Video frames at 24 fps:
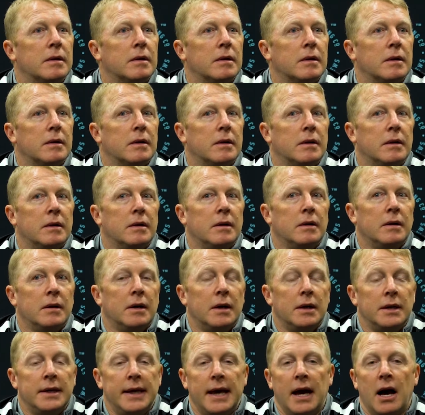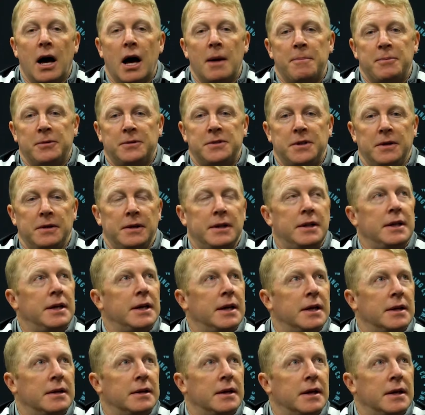2 games? Yeah, opportunity,
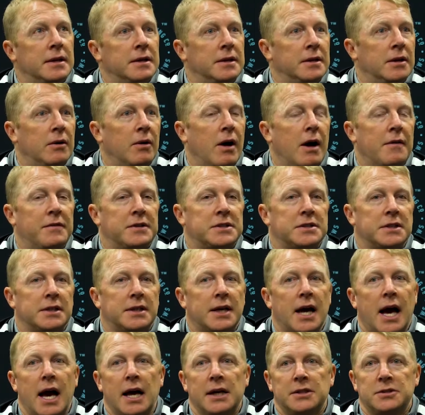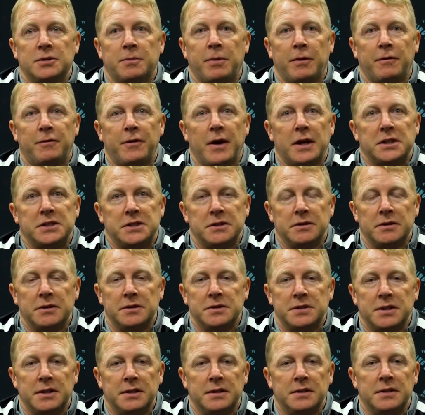and you know, obviously guys are
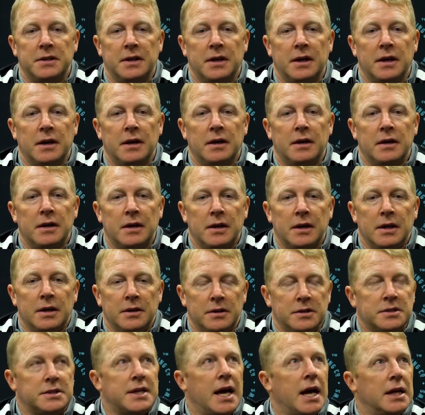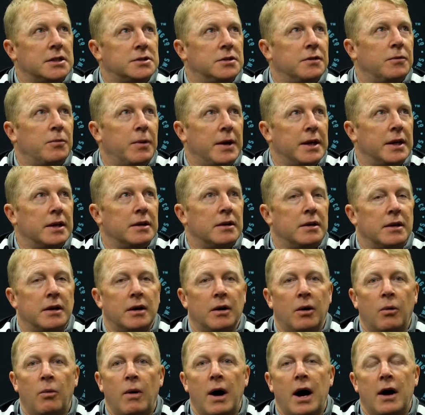professionals, and there's guys who have waited a
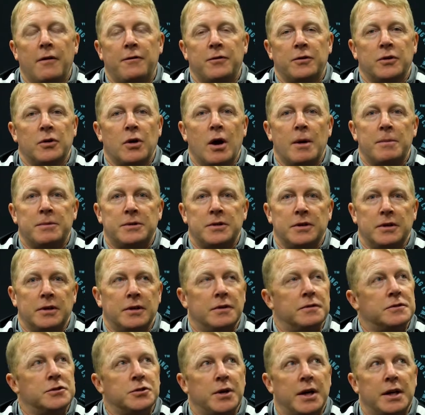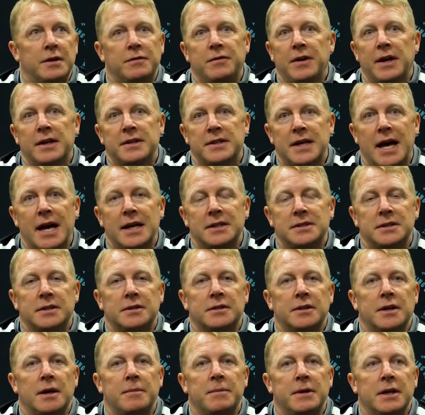while for their opportunity, to train
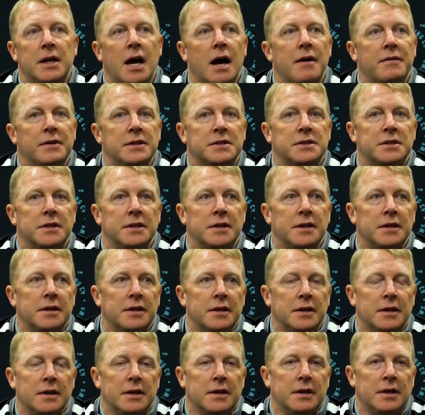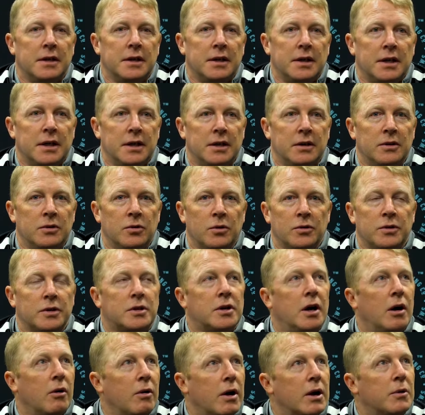fantastically. I mean, obviously, you know, Northern
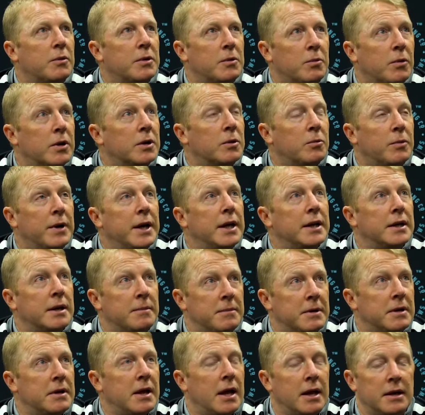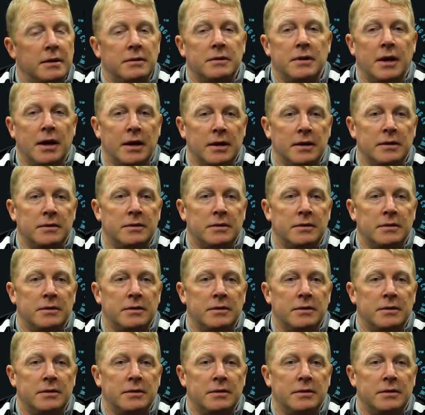Colorado, we want to win. I mean, and